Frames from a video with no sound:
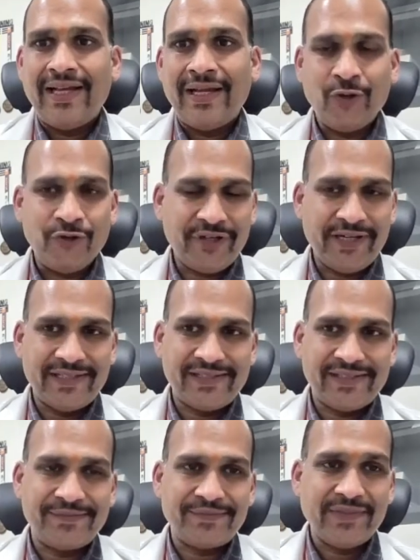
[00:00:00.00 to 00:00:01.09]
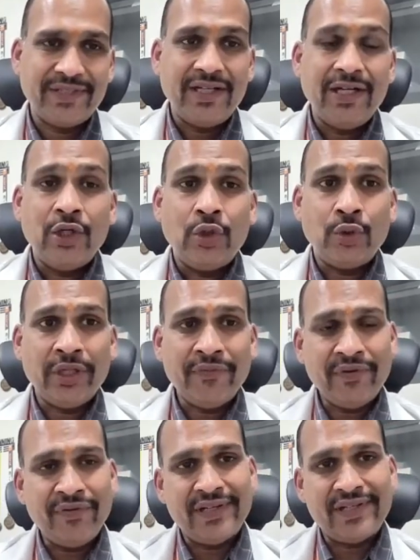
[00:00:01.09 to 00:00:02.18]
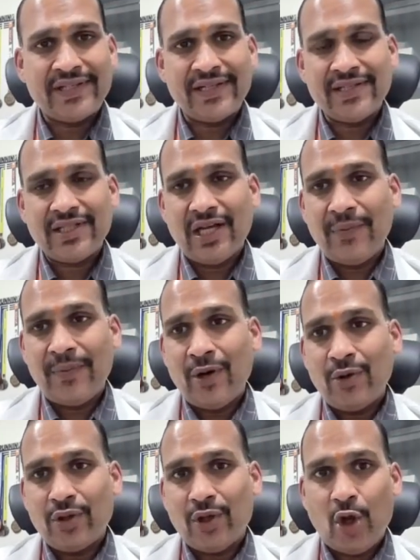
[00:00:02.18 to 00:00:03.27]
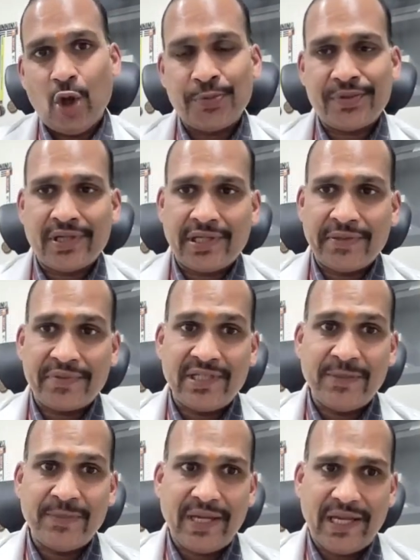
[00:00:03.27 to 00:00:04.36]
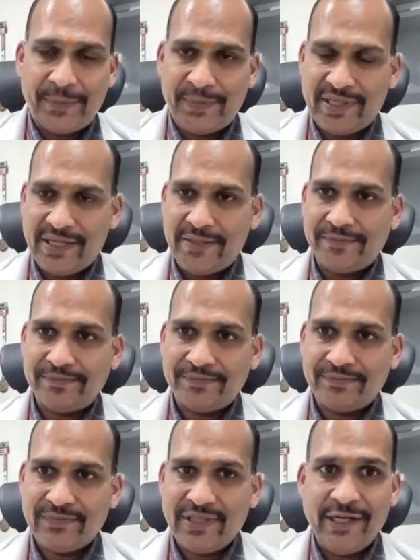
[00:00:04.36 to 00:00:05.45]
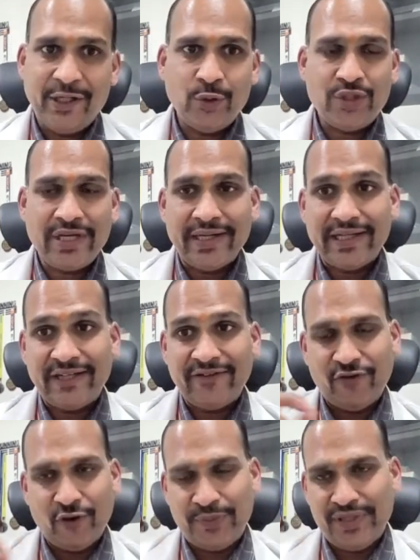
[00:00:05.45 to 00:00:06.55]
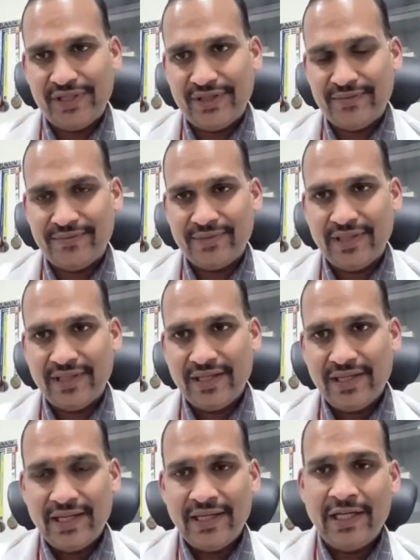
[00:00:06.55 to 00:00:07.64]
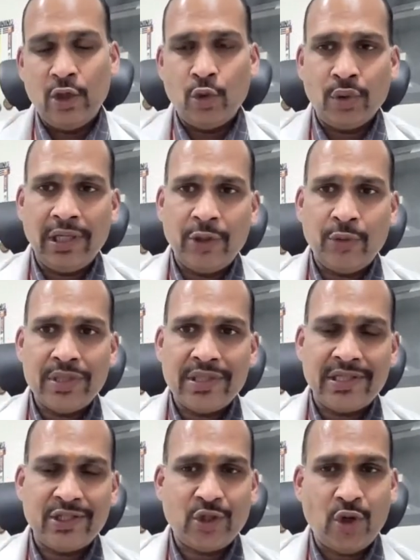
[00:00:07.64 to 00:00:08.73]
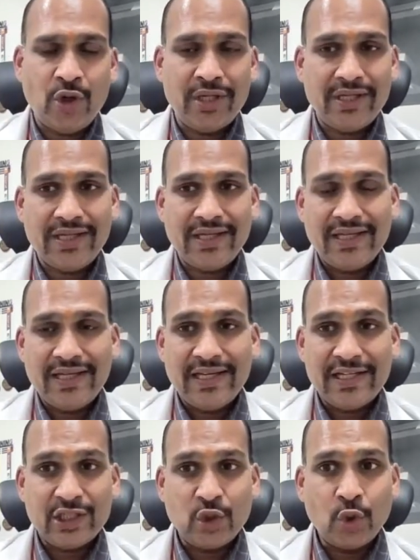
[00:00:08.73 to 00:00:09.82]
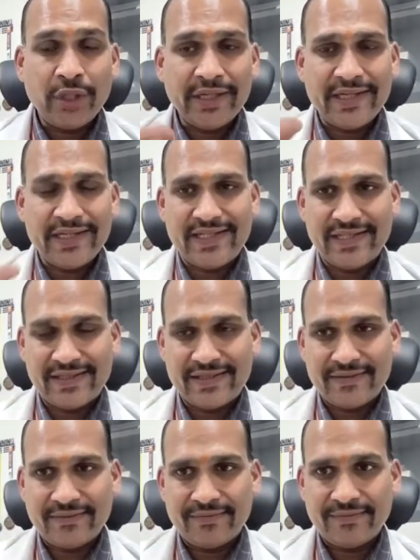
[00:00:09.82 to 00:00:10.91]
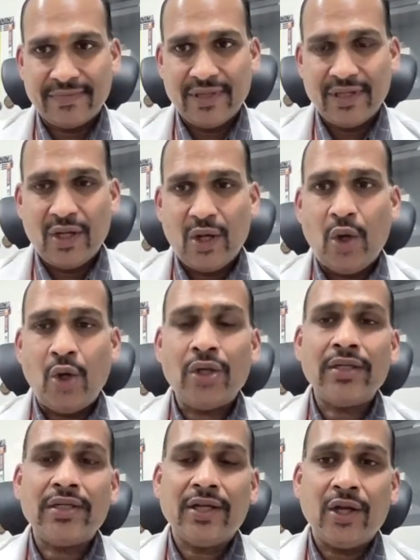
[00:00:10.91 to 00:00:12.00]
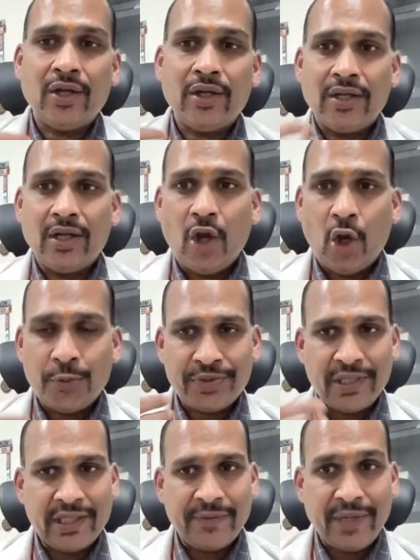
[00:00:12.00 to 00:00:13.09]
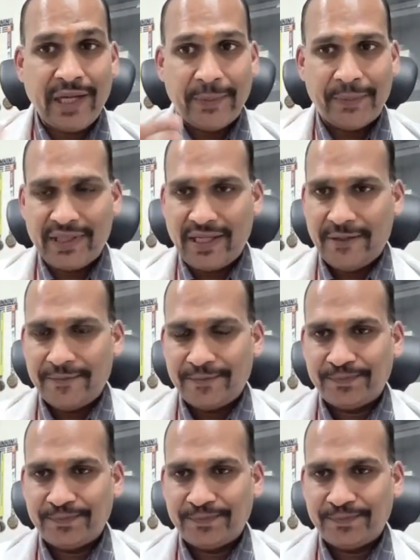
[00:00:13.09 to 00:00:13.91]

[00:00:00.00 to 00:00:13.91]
Hello friends, today we will discuss about obstructive sleep apnea, A to Z information. In local language it is called snoring disease or obstructive apnea.